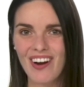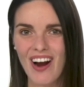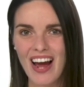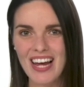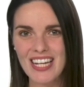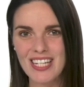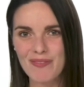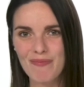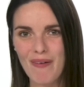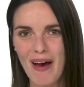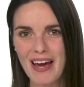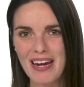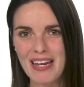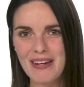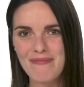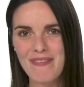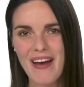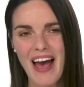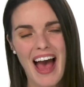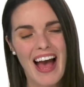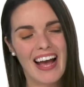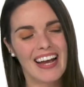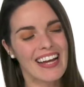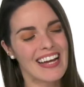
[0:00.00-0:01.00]
crossbody
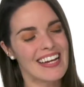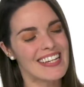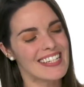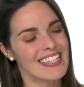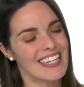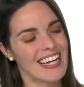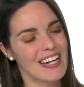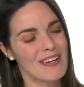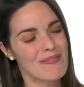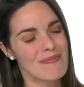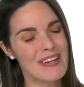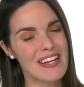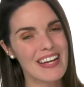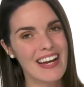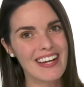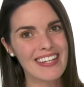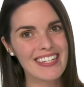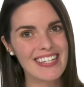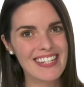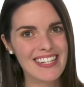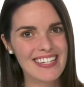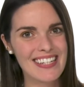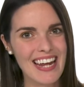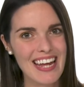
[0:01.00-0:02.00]
bag is gonna be a
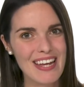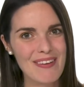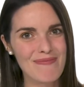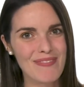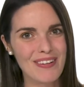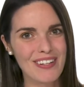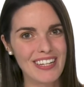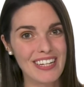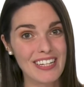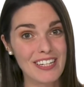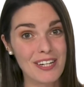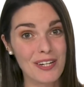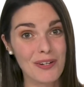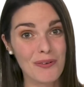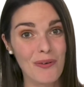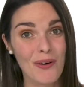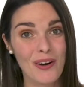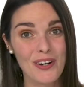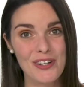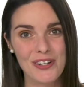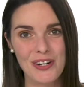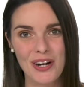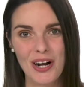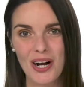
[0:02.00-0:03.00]
staple in your
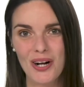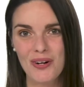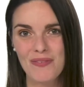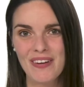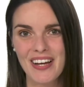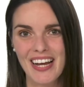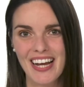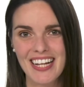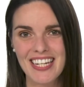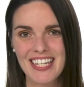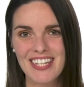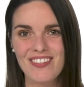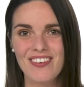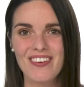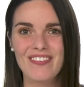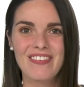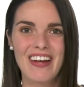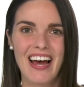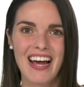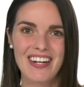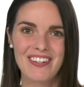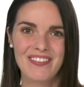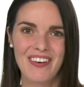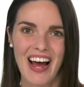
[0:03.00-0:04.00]
wardrobe. It's from
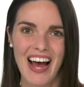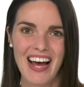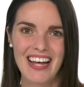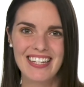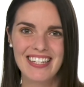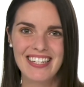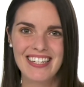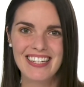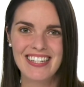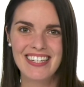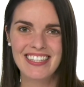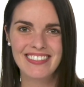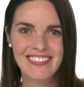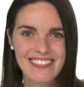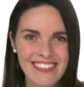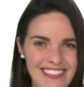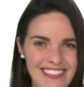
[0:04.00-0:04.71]
Nine West.